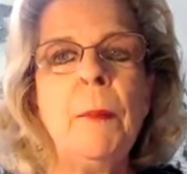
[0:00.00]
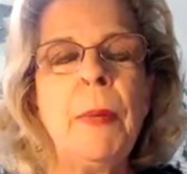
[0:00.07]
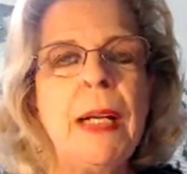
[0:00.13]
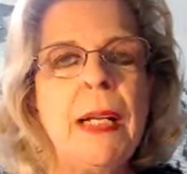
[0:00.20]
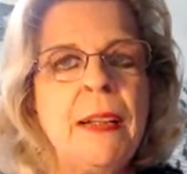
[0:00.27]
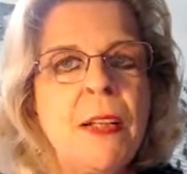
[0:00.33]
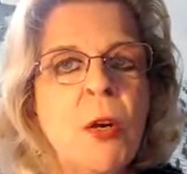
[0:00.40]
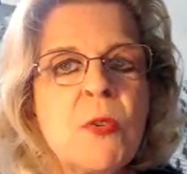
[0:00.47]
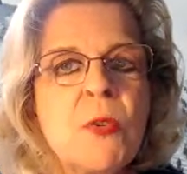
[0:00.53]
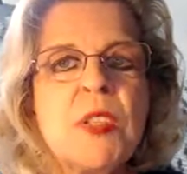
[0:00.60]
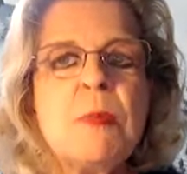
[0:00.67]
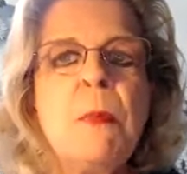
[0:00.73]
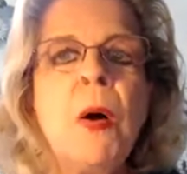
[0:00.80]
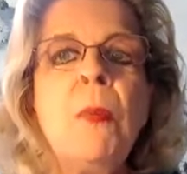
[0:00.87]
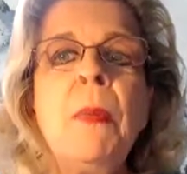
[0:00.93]
But in
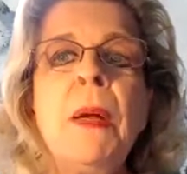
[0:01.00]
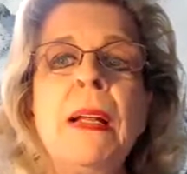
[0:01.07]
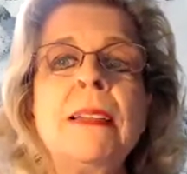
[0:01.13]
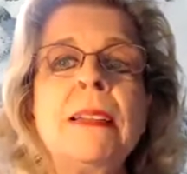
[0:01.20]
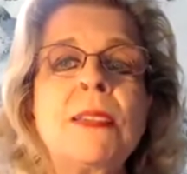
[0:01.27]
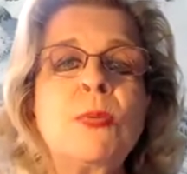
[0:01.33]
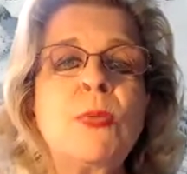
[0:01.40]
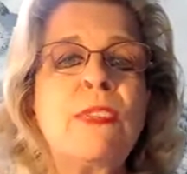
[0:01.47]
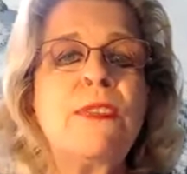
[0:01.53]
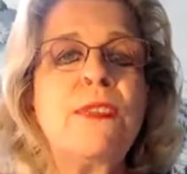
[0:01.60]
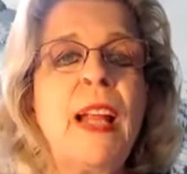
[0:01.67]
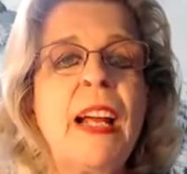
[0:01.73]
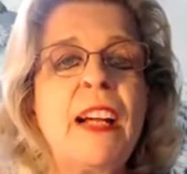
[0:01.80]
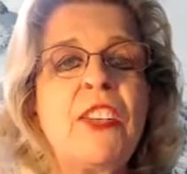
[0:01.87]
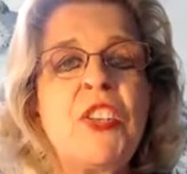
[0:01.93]
those moments,
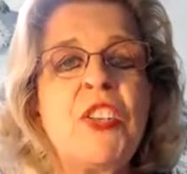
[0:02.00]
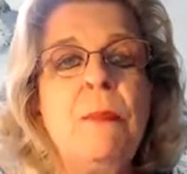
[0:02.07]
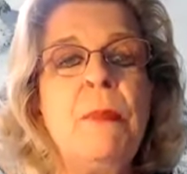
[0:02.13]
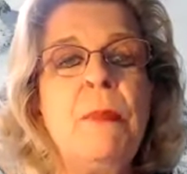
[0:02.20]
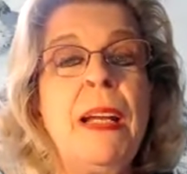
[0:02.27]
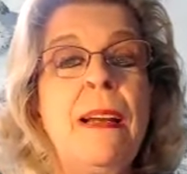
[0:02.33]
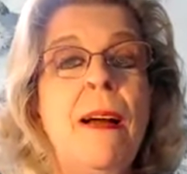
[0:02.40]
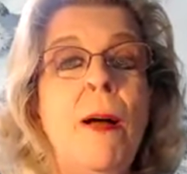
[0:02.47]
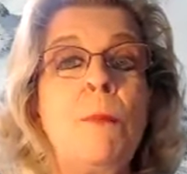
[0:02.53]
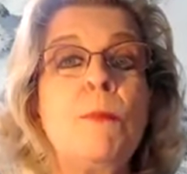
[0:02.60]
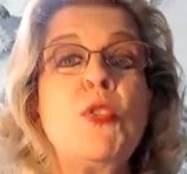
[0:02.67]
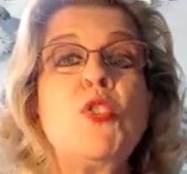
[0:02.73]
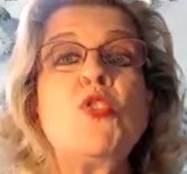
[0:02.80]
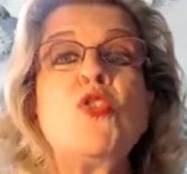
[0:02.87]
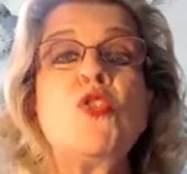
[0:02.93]
reflection
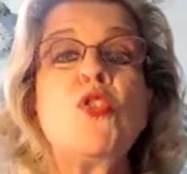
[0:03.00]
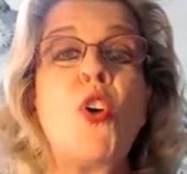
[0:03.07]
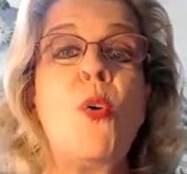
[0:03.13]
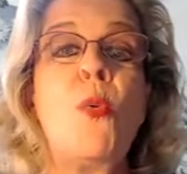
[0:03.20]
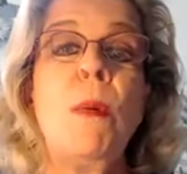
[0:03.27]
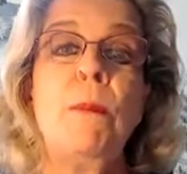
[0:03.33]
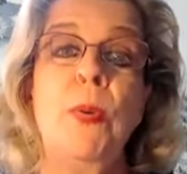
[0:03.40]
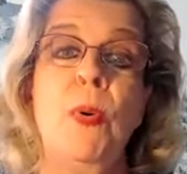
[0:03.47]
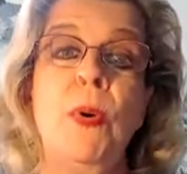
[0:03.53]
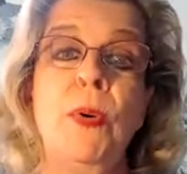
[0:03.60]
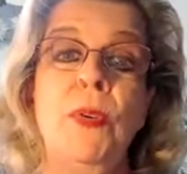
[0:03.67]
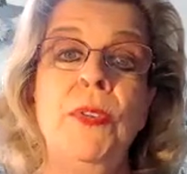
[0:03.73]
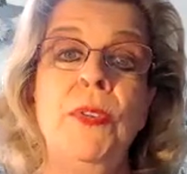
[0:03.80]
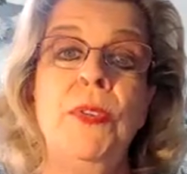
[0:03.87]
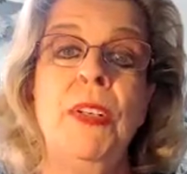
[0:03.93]
becomes so
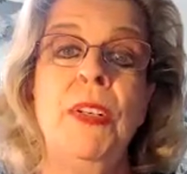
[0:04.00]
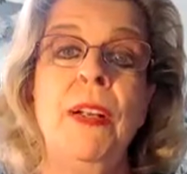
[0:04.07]
important.